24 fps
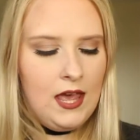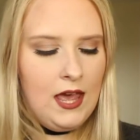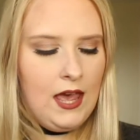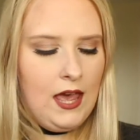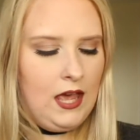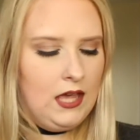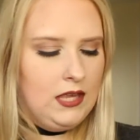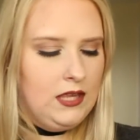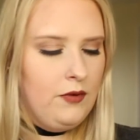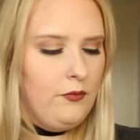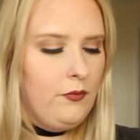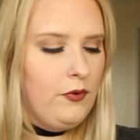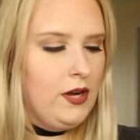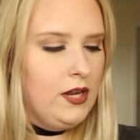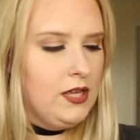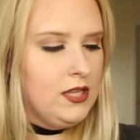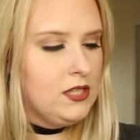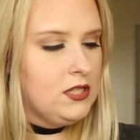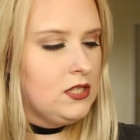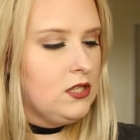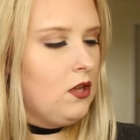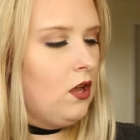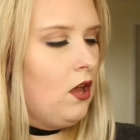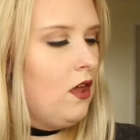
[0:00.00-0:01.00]
and then when I
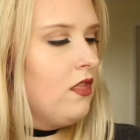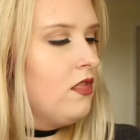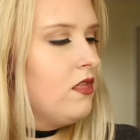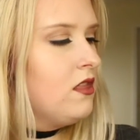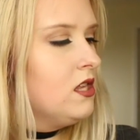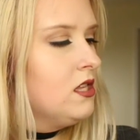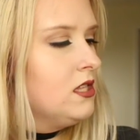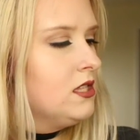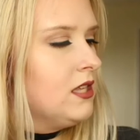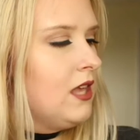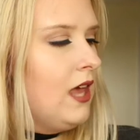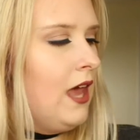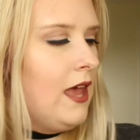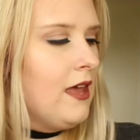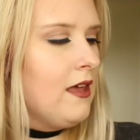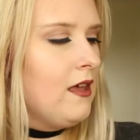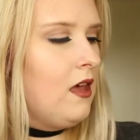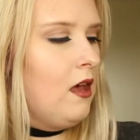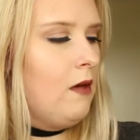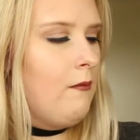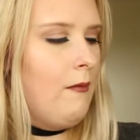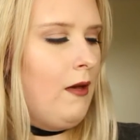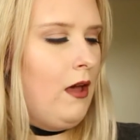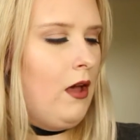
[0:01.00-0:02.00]
saw this guy
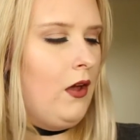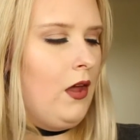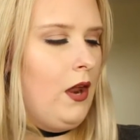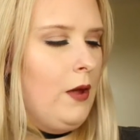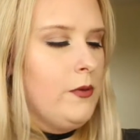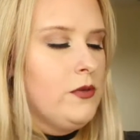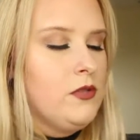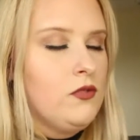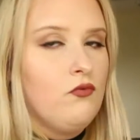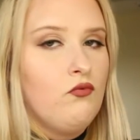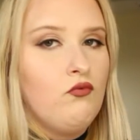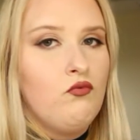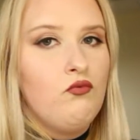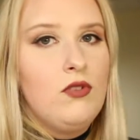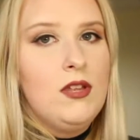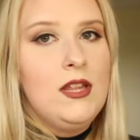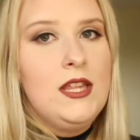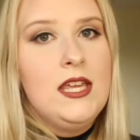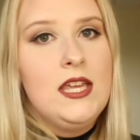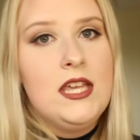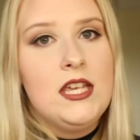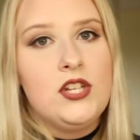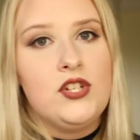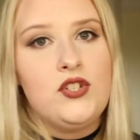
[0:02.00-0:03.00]
come out, I was
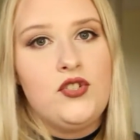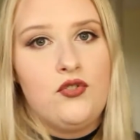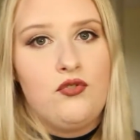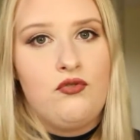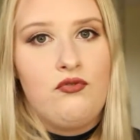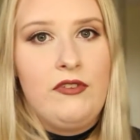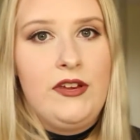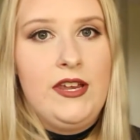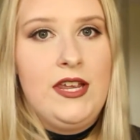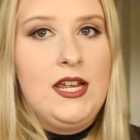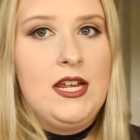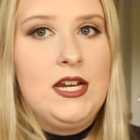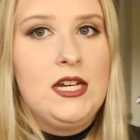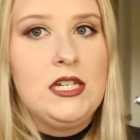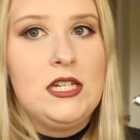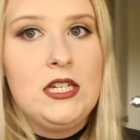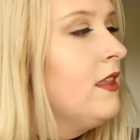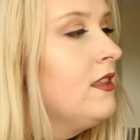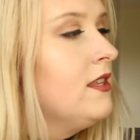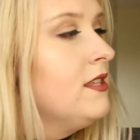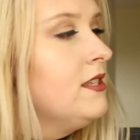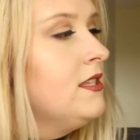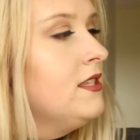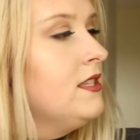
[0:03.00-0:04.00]
really intrigued.
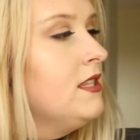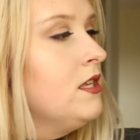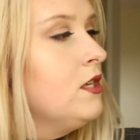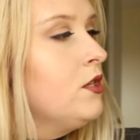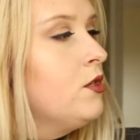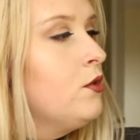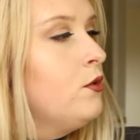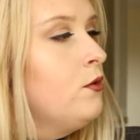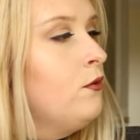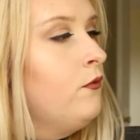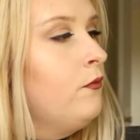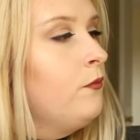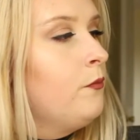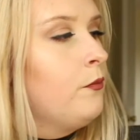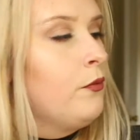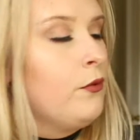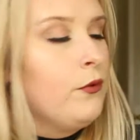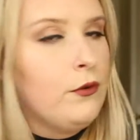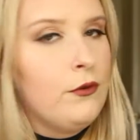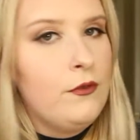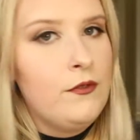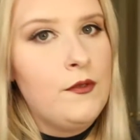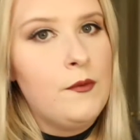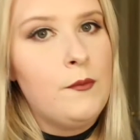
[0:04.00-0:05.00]
This is the Goof
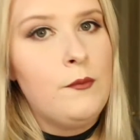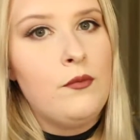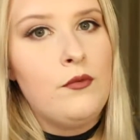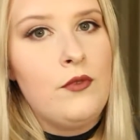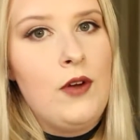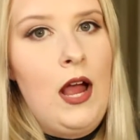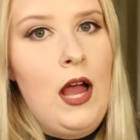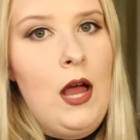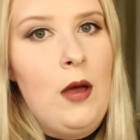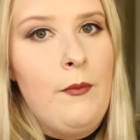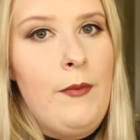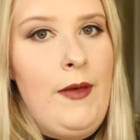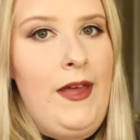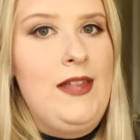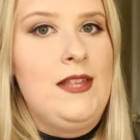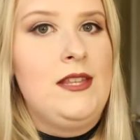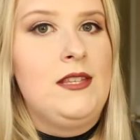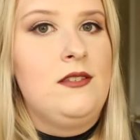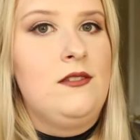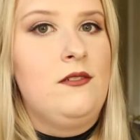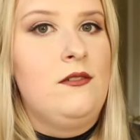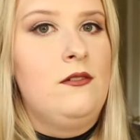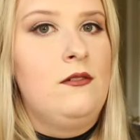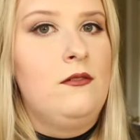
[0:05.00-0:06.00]
Proof Brow
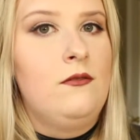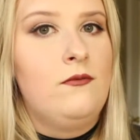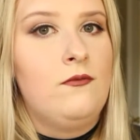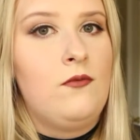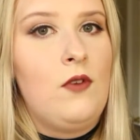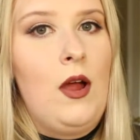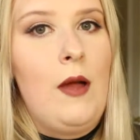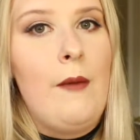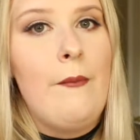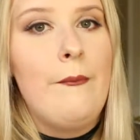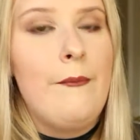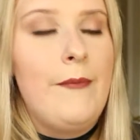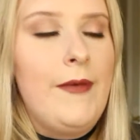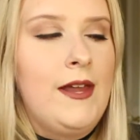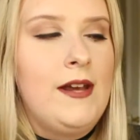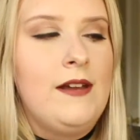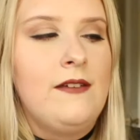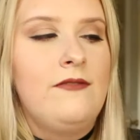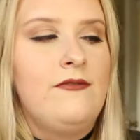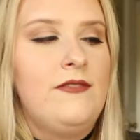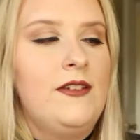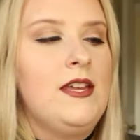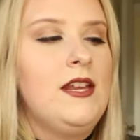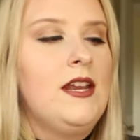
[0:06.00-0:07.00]
Pencil from
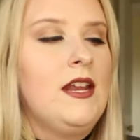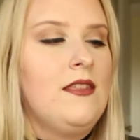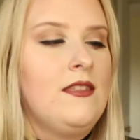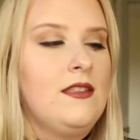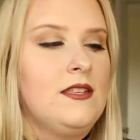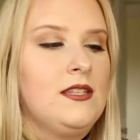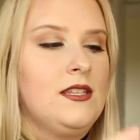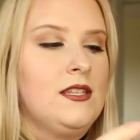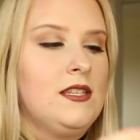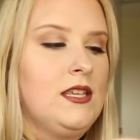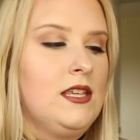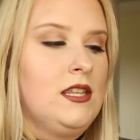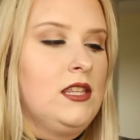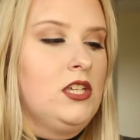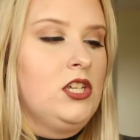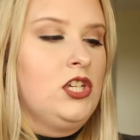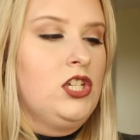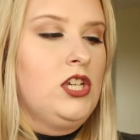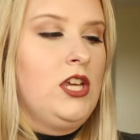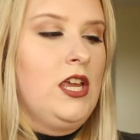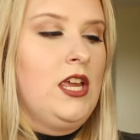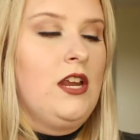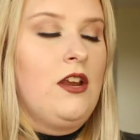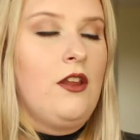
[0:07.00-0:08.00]
Benefit, and this is in the
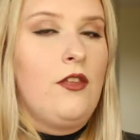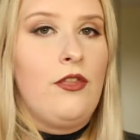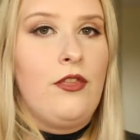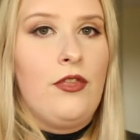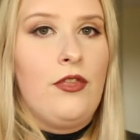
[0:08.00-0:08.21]
shade